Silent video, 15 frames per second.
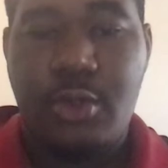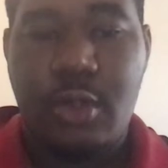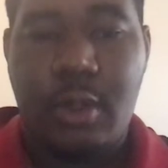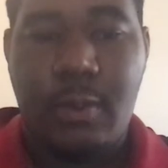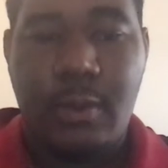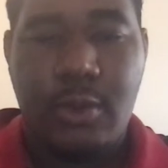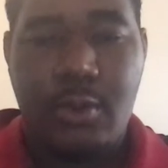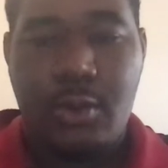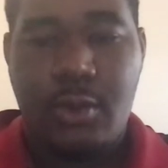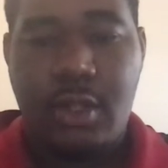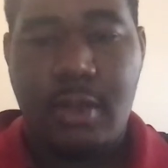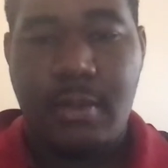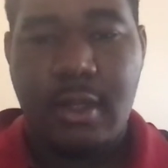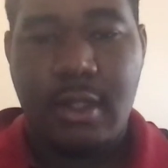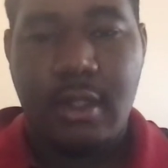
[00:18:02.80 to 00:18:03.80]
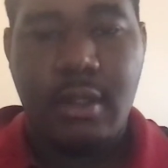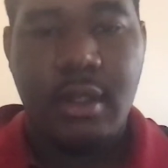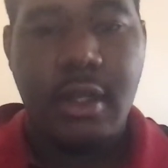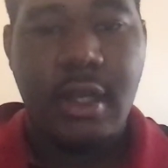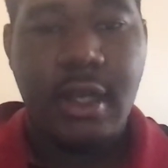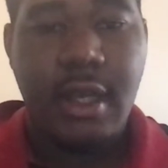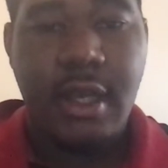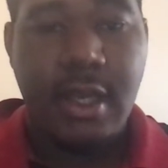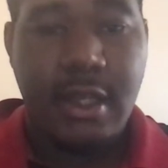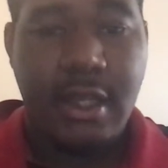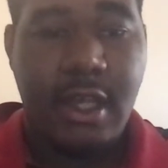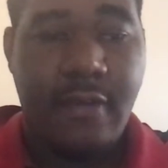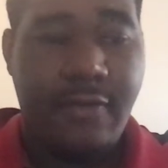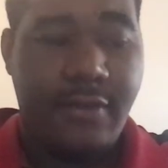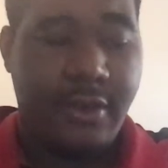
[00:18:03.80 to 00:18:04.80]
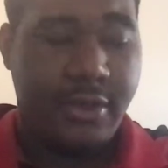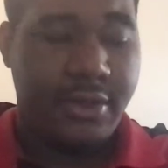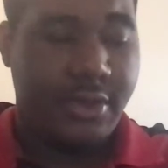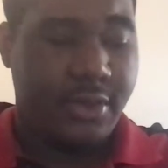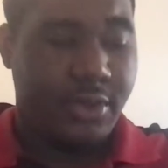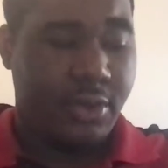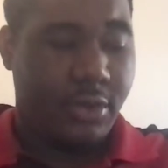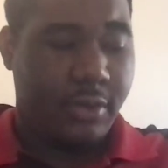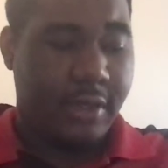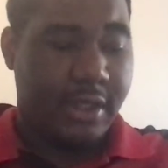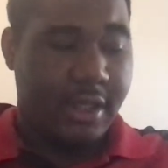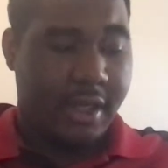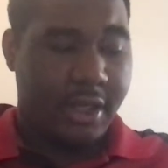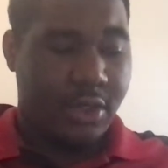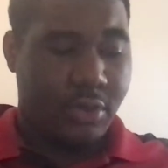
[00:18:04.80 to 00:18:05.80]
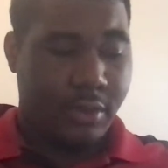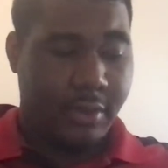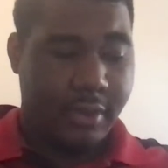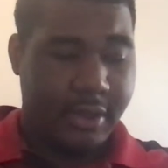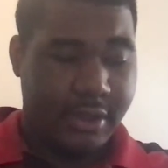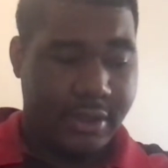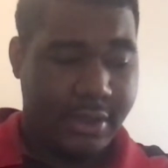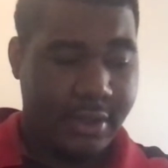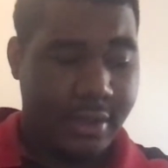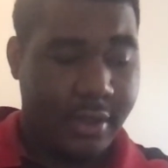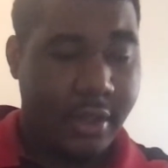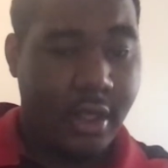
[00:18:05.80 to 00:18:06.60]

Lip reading: to how we saw them in their first story, the Ice Warriors.